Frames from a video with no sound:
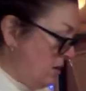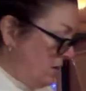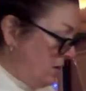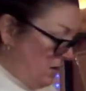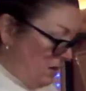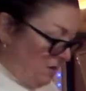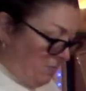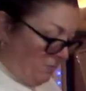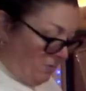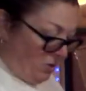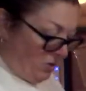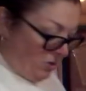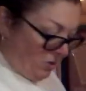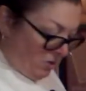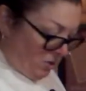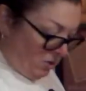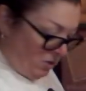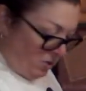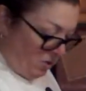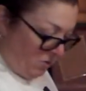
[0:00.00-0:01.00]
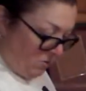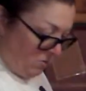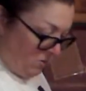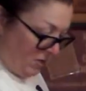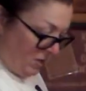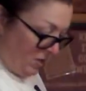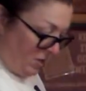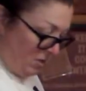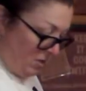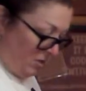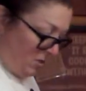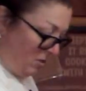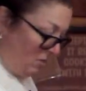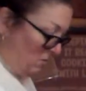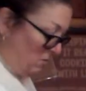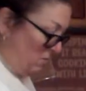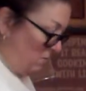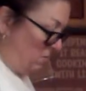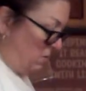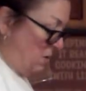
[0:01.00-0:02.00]
I'm just going
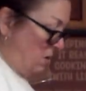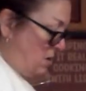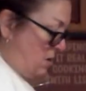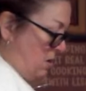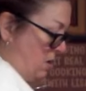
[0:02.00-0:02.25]
to